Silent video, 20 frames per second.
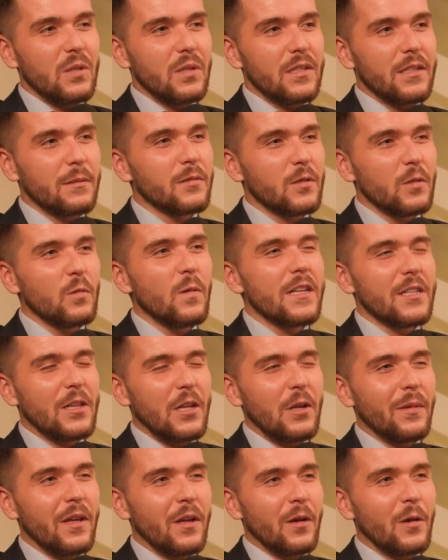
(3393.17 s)
good. It was always
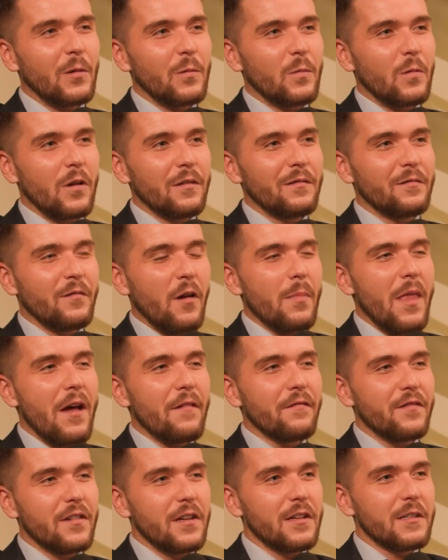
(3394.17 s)
going to be a good one. From
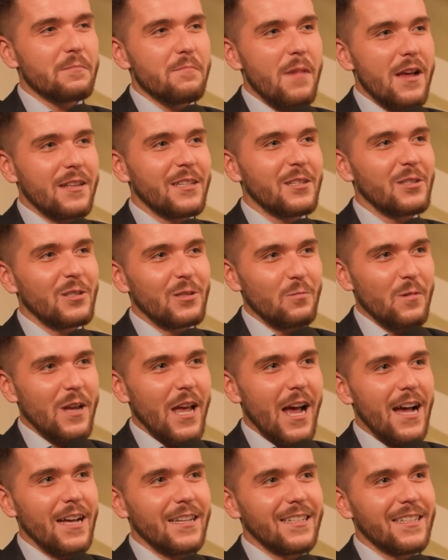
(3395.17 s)
that first message that
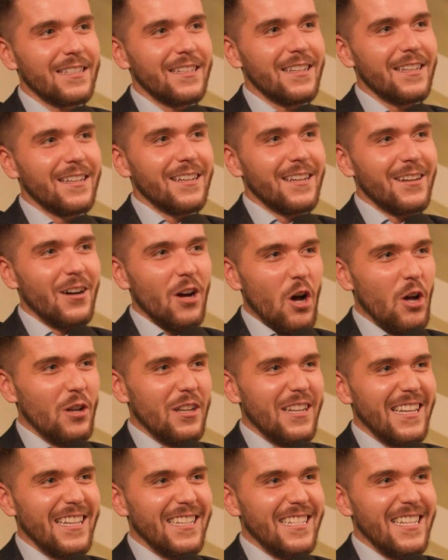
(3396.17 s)
we had
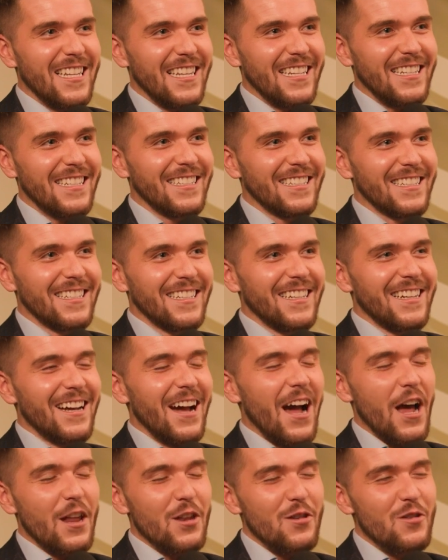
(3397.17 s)
on LinkedIn,
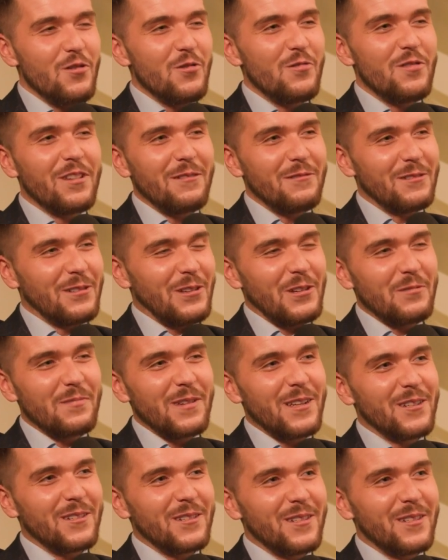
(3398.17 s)
I knew that it was going to be